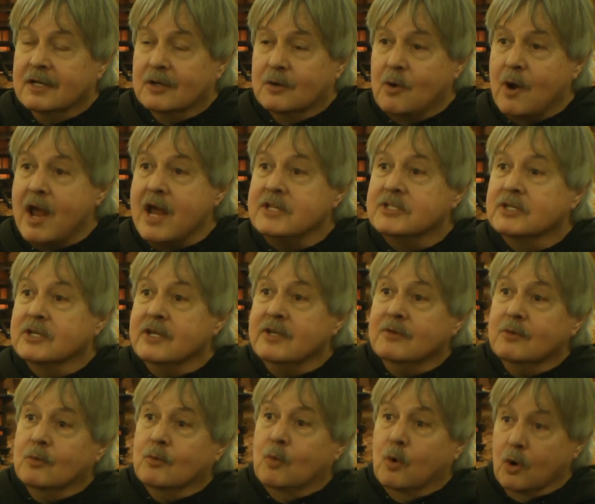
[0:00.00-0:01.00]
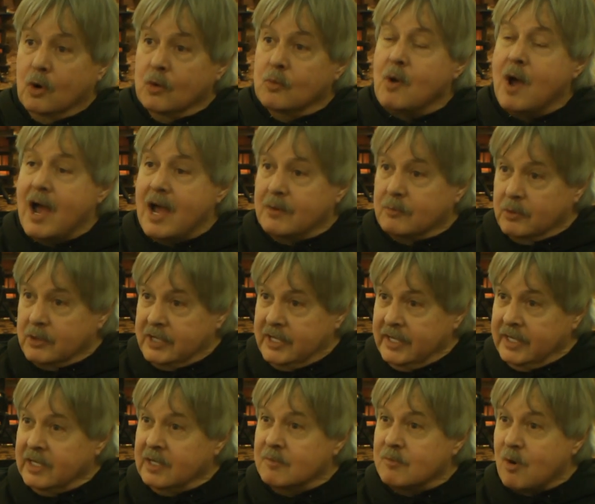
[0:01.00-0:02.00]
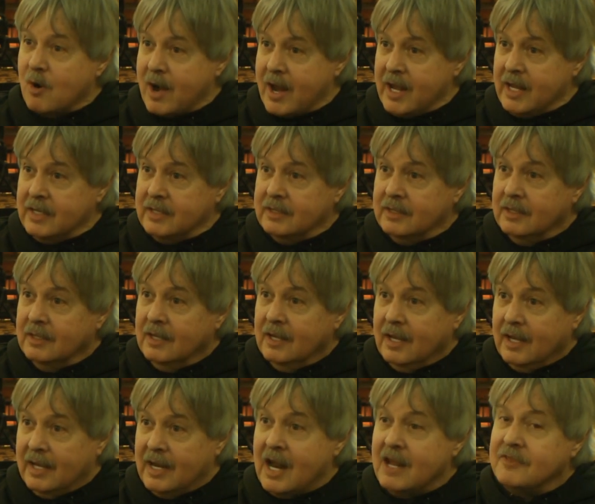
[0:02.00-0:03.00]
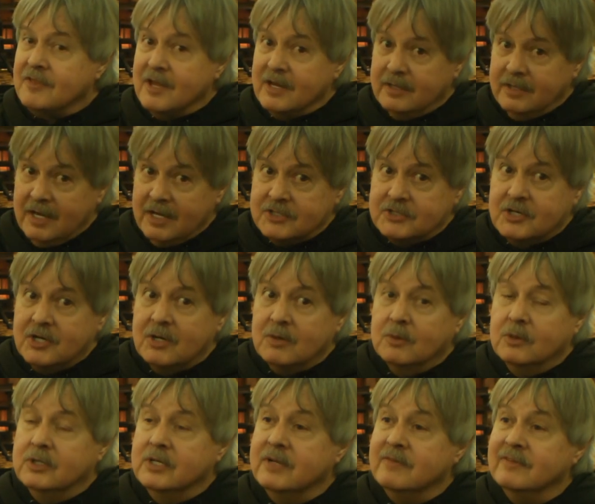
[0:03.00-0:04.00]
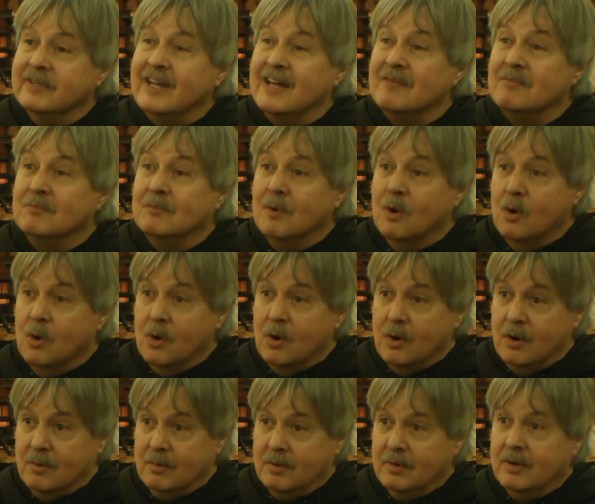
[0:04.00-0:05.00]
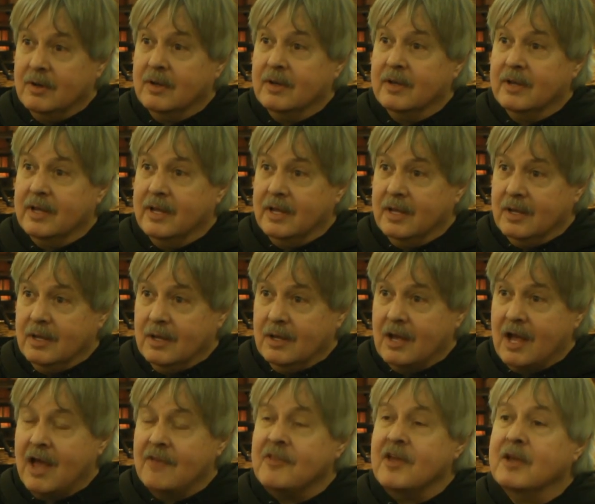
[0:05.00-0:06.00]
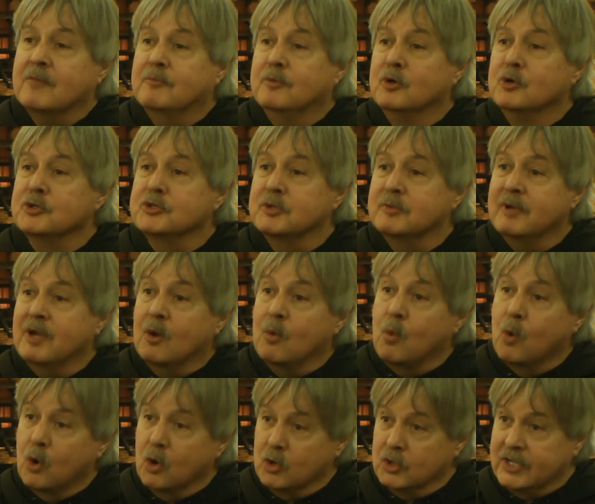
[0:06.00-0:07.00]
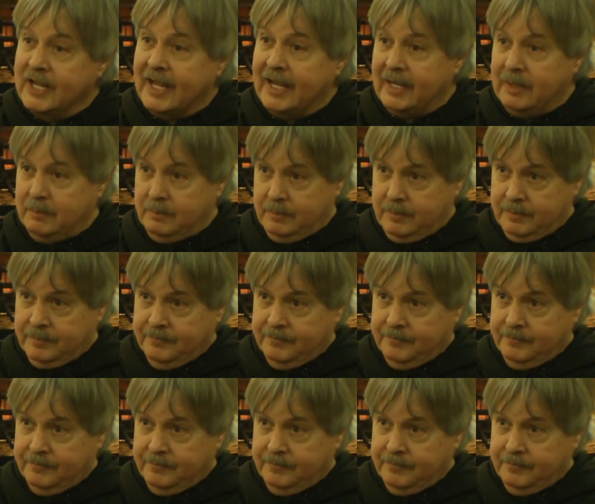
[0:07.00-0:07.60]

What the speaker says: Gradually, worldwide, we're getting a brand. And I think next year we'll even have more. I think pool should be a world game.